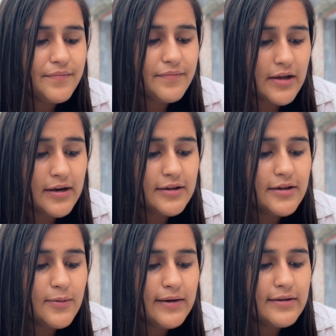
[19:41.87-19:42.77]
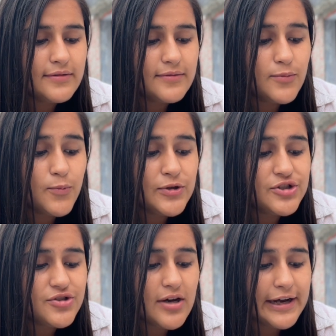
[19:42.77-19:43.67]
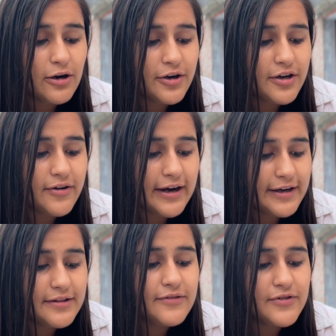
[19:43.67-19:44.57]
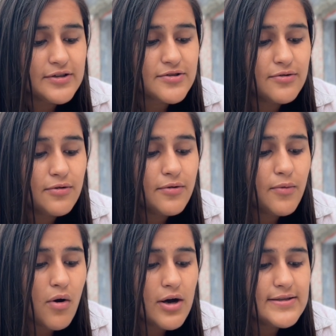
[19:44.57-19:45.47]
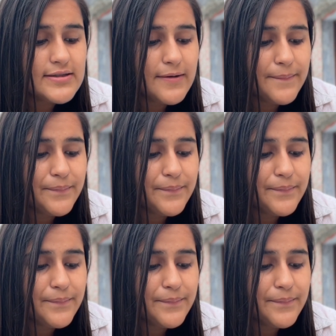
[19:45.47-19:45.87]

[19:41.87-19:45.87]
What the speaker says: Another one which I got it right in the first go was,